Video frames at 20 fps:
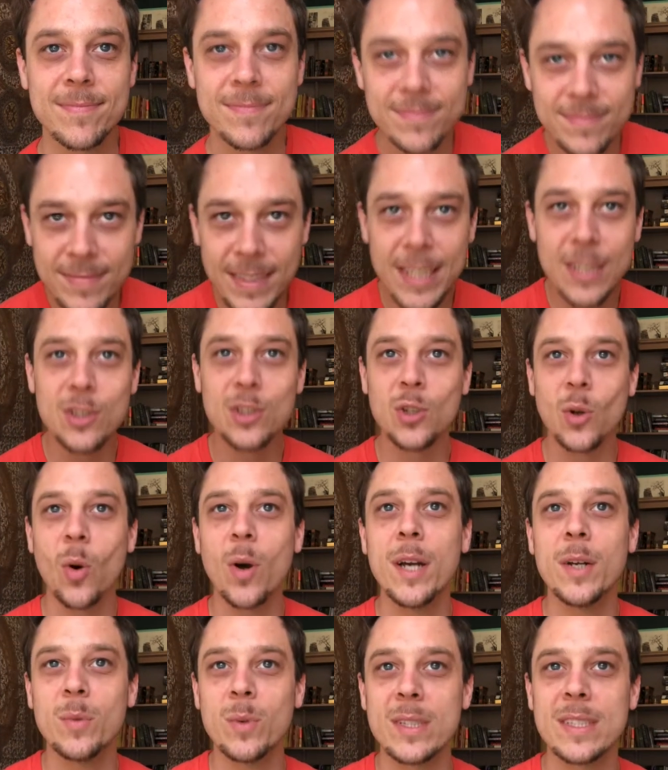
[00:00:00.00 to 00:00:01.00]

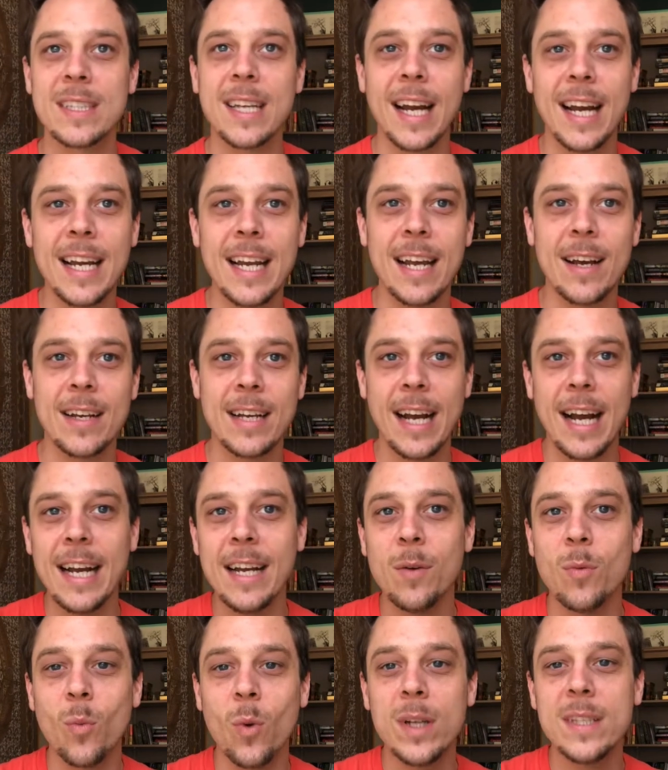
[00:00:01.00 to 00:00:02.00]
enjoyed was kind
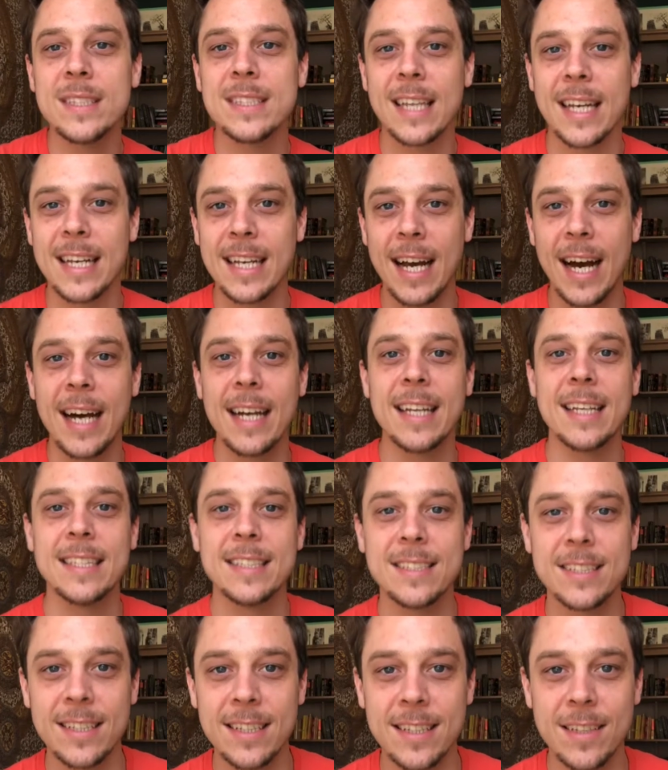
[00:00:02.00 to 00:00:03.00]
of once I got
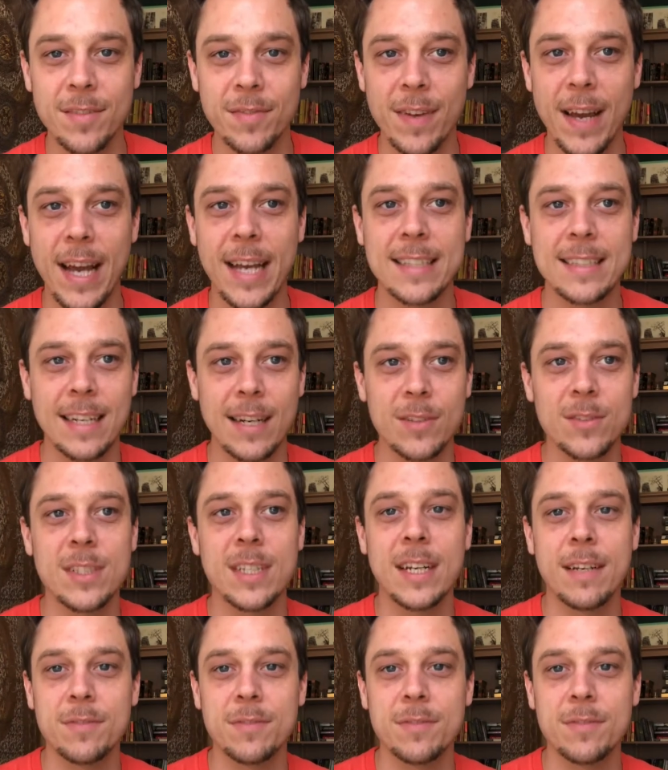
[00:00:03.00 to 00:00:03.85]
into the fact that I was going to